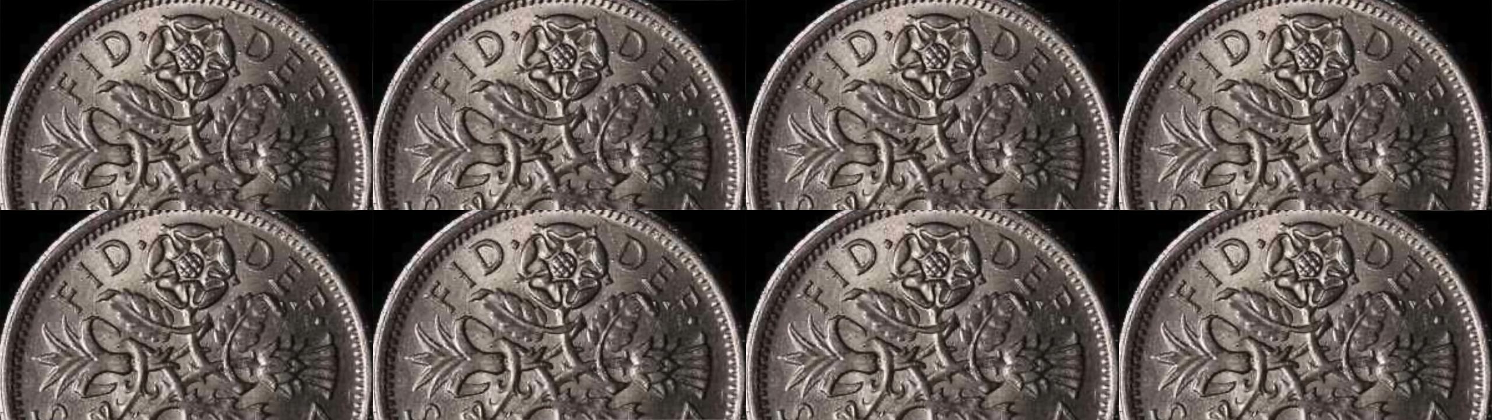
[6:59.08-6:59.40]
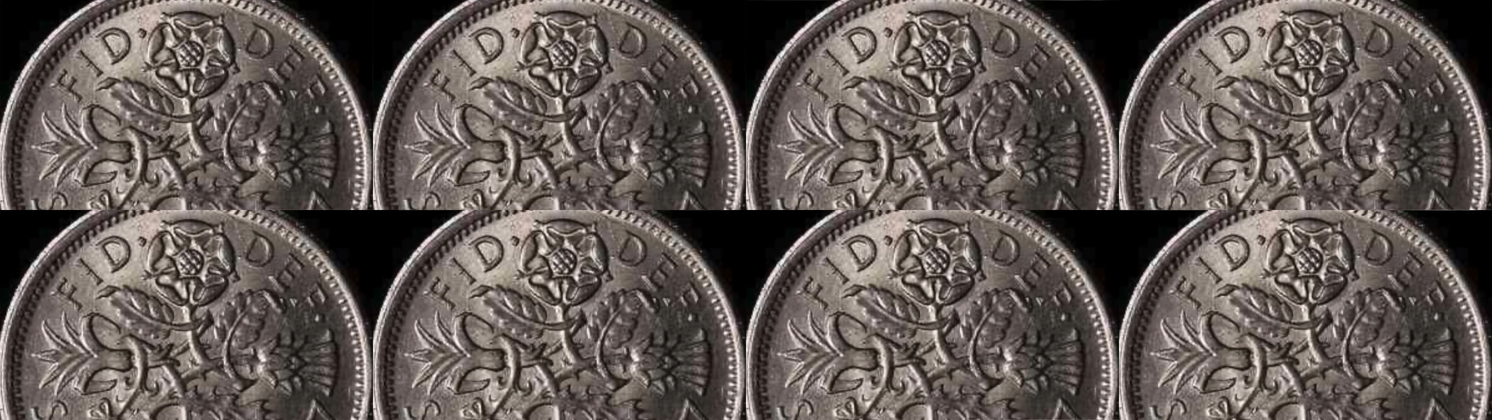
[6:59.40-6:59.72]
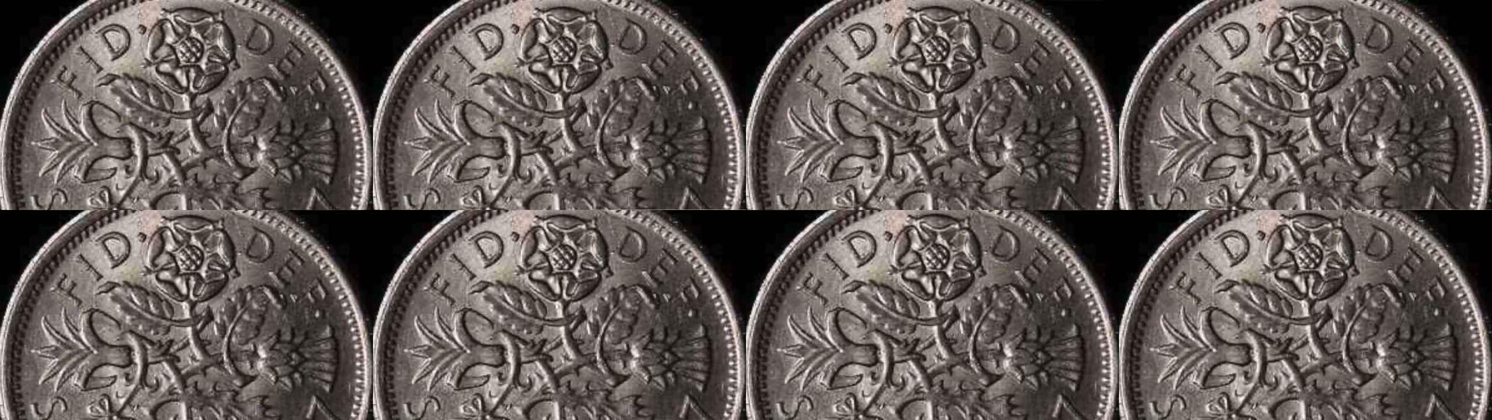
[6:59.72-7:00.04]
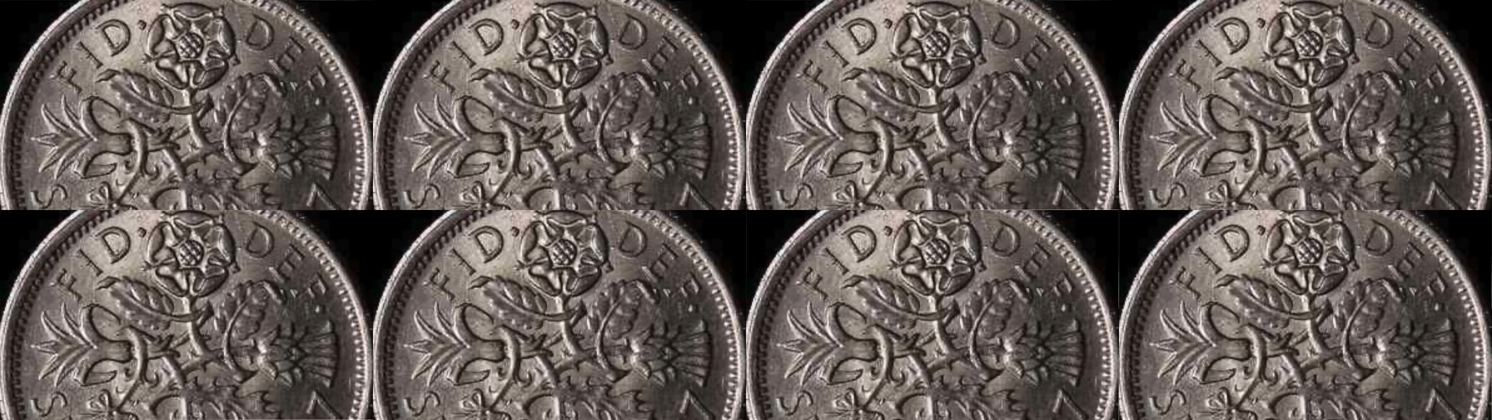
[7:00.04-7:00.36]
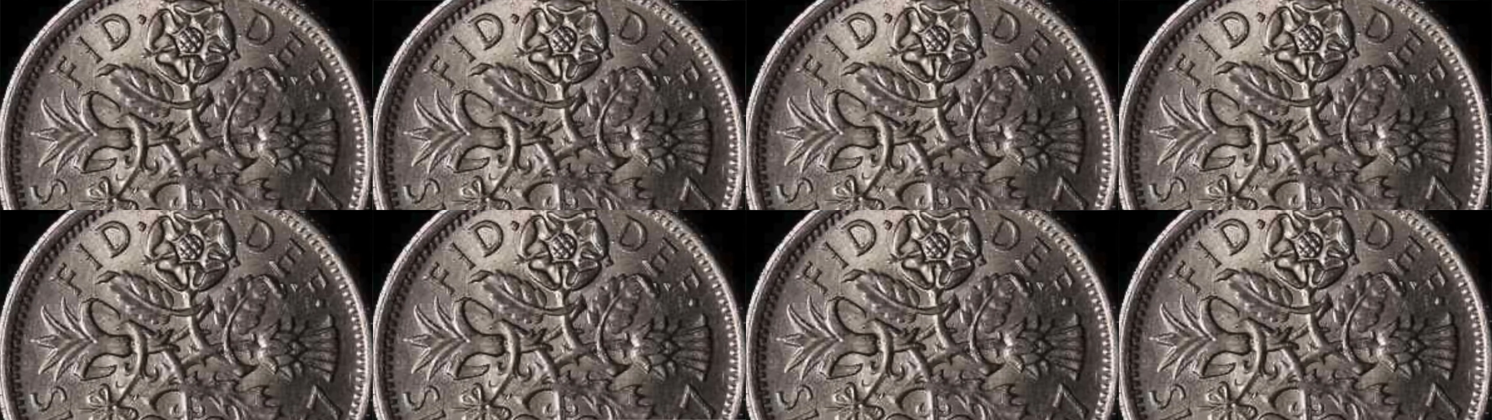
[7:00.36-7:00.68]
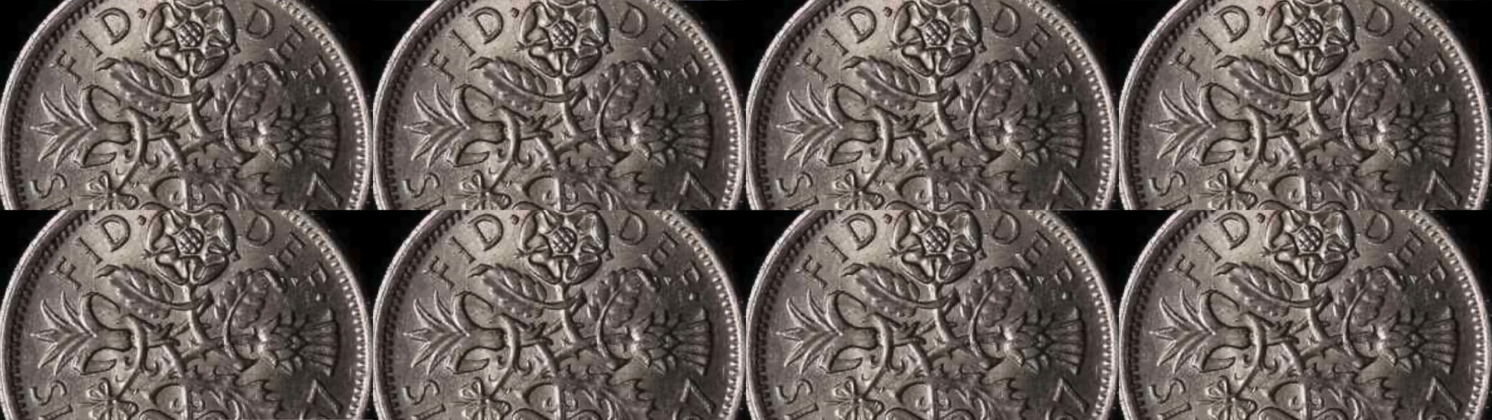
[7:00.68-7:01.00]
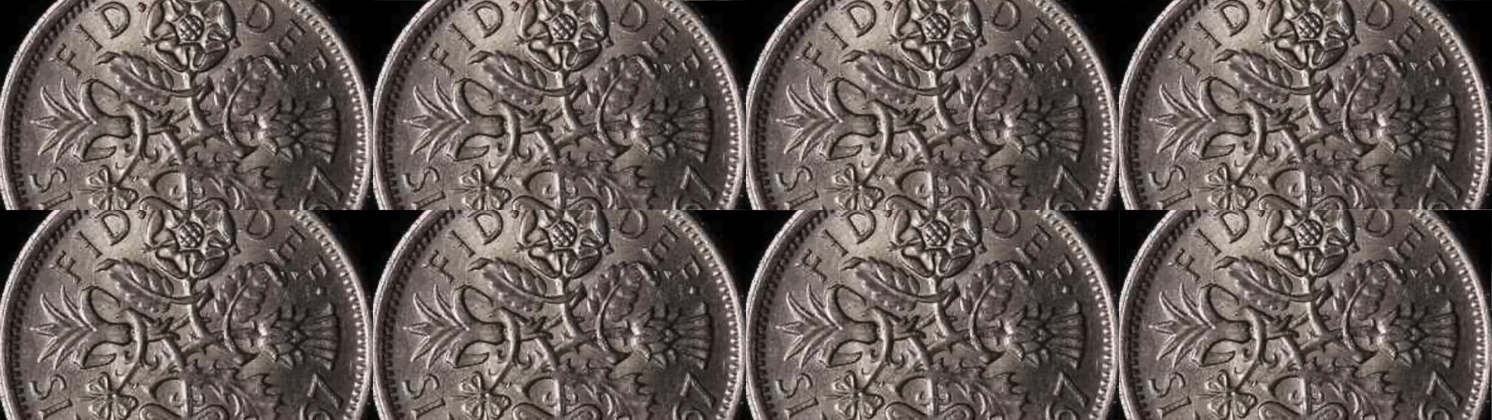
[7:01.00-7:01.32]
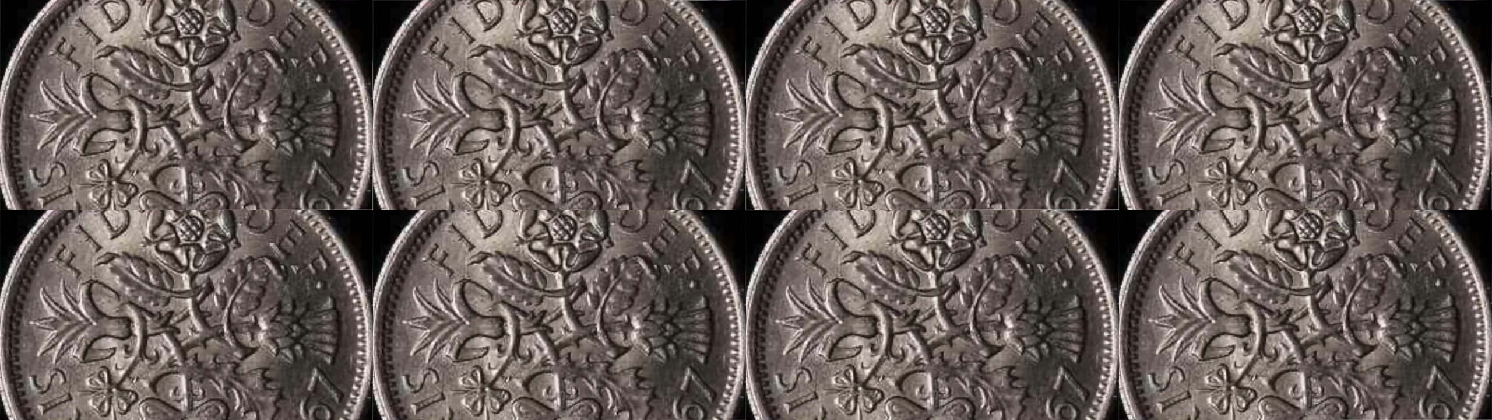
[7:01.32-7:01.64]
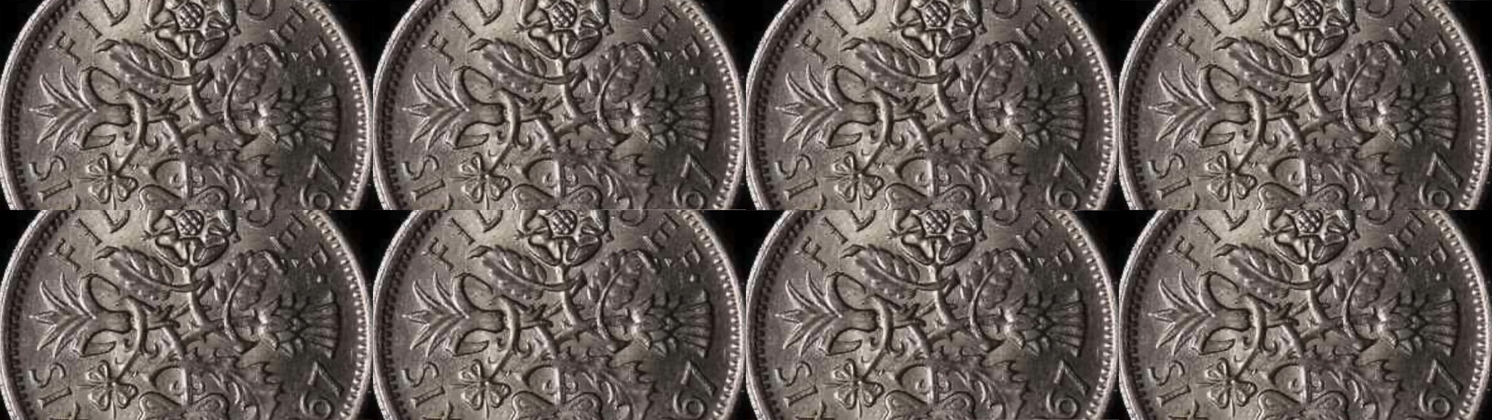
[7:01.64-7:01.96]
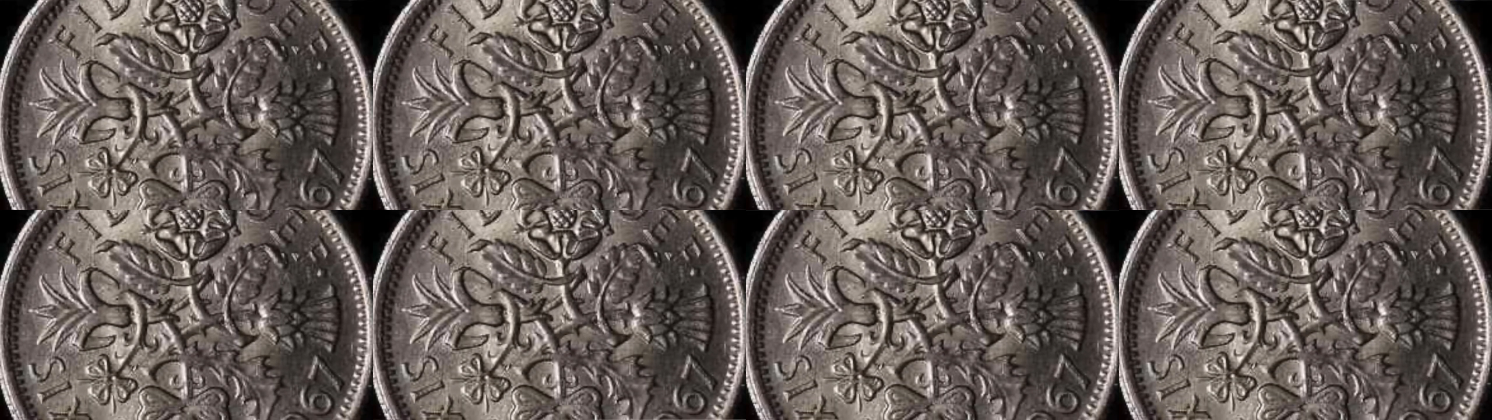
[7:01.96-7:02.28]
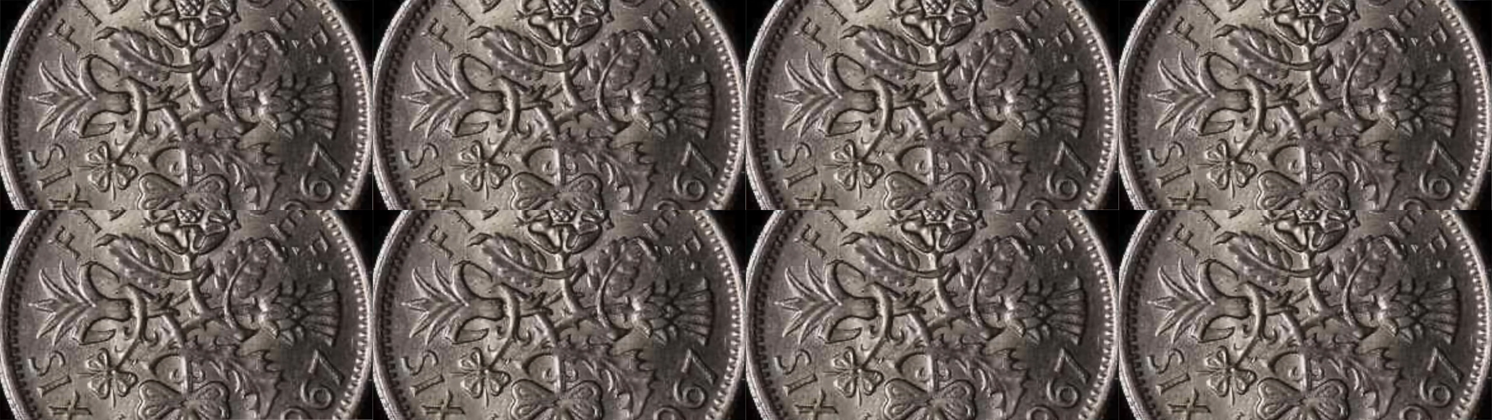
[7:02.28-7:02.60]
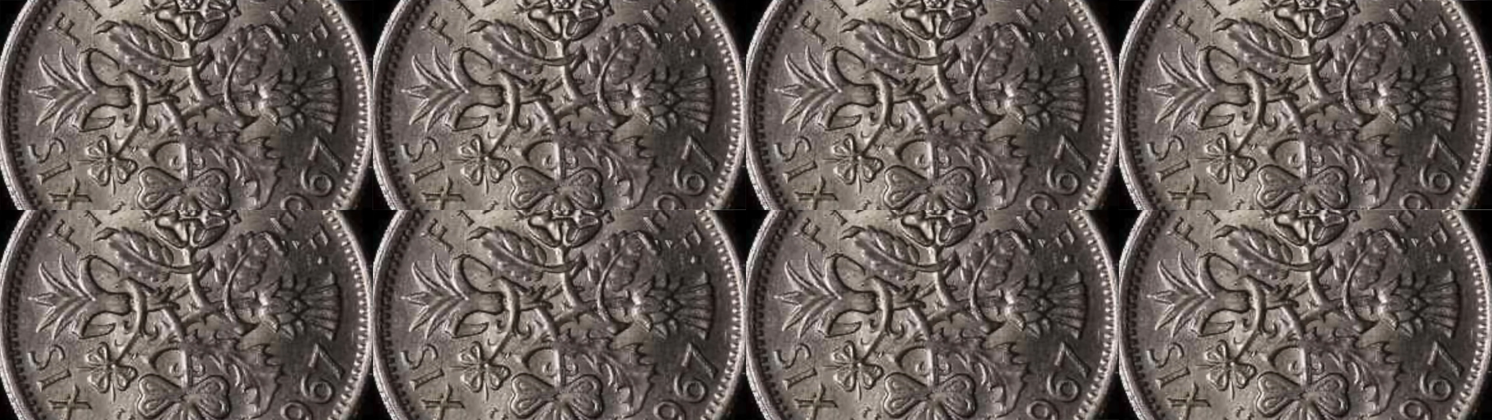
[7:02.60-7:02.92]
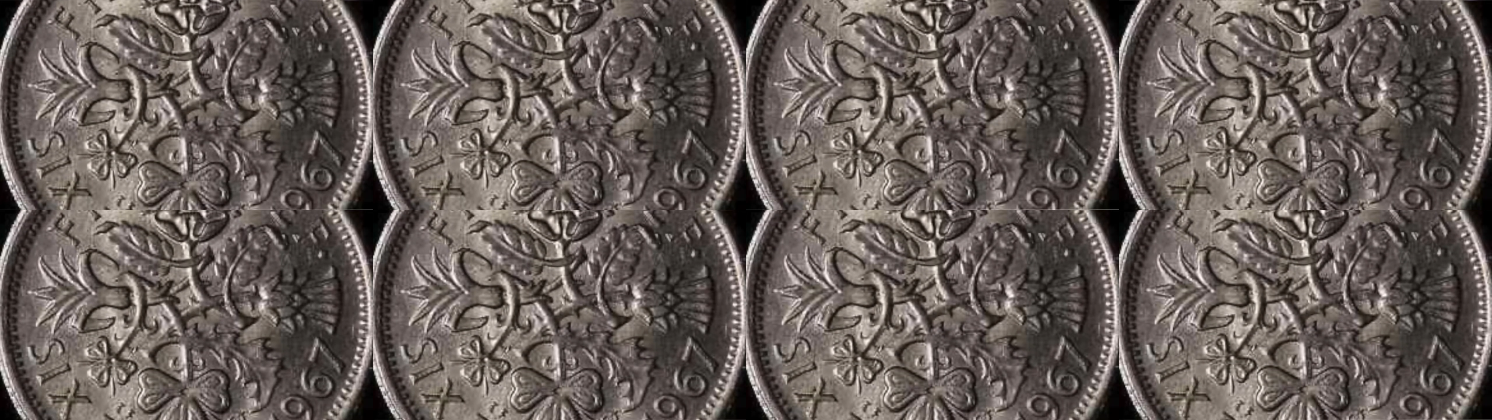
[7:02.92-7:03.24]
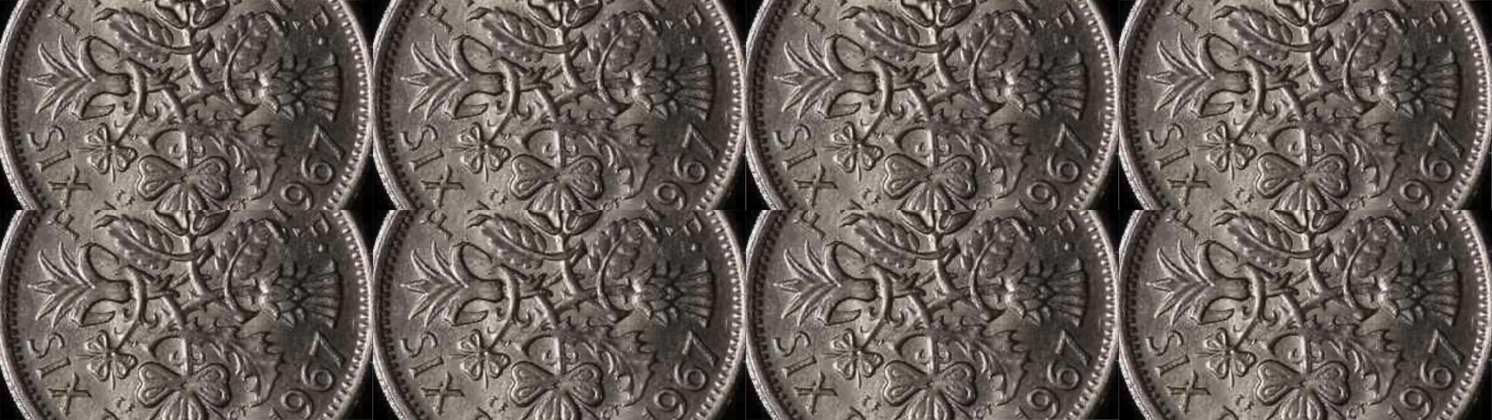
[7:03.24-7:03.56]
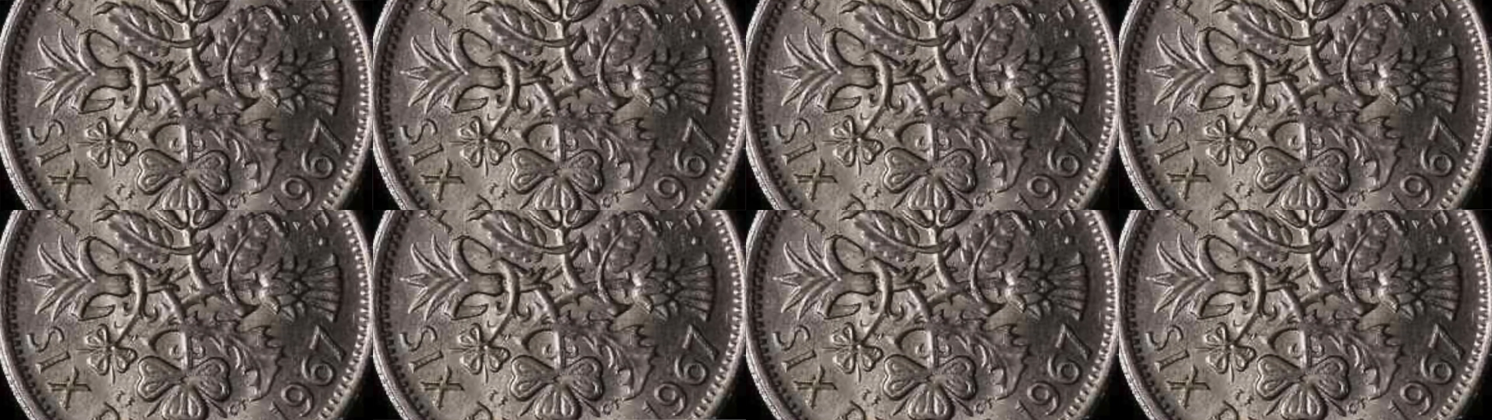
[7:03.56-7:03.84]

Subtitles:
Nobody's mouth can be seen.